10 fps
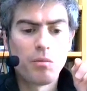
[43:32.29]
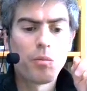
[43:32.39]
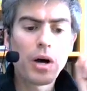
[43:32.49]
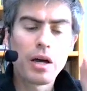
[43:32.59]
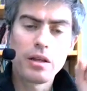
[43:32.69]

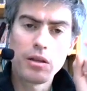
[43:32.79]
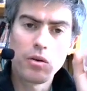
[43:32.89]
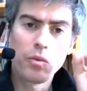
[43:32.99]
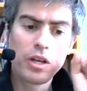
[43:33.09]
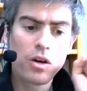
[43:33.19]
But
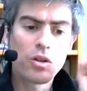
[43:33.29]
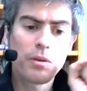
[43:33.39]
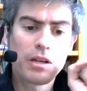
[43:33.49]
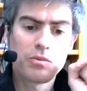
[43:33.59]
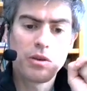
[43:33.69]
we know that
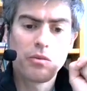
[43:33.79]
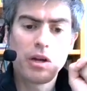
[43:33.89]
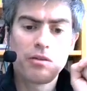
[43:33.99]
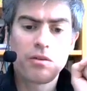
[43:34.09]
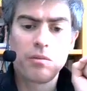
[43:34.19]
because we
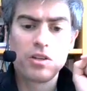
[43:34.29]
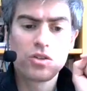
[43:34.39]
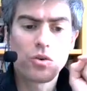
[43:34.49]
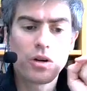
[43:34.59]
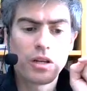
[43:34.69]
waited for a
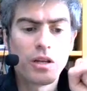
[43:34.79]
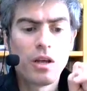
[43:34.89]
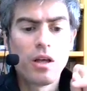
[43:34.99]
majority,